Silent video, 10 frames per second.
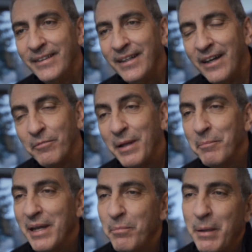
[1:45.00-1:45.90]
I've met
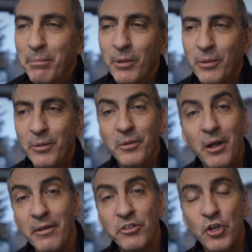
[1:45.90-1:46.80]
many people who
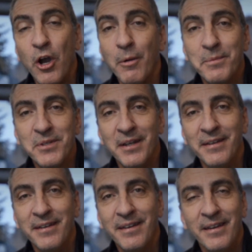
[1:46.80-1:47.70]
don't have jobs
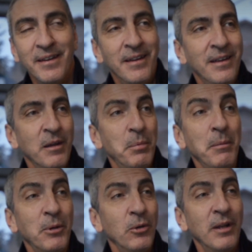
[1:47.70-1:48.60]
and
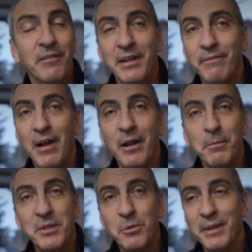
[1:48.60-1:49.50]
people who live in
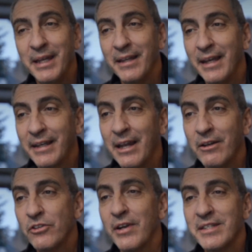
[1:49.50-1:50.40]
environments where they
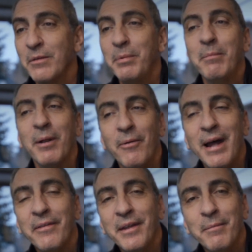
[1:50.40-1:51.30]
cannot trust the people
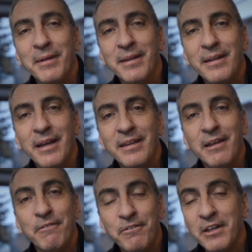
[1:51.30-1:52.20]
around them and
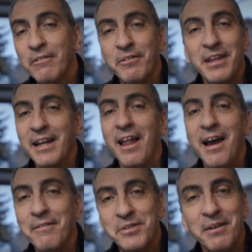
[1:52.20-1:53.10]
they fear for their
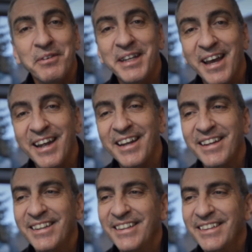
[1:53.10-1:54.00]
lives every day.
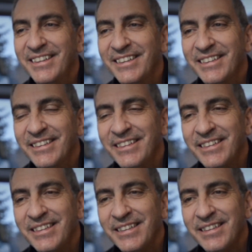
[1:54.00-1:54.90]

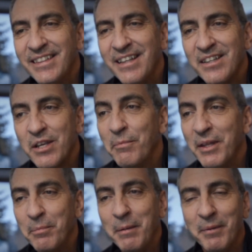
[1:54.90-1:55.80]
And some of
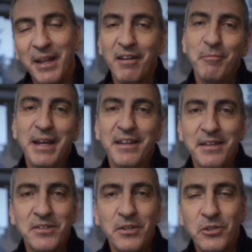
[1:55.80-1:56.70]
the people that I've met in
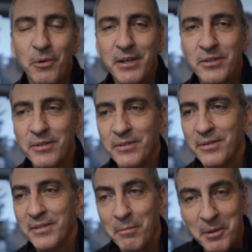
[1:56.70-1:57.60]
these situations
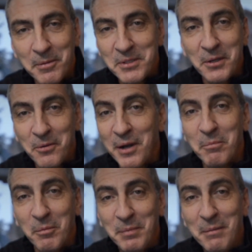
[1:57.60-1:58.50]
are some of the most
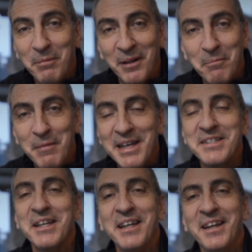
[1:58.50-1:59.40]
incredible people,
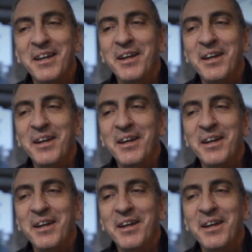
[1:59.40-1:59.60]
amazing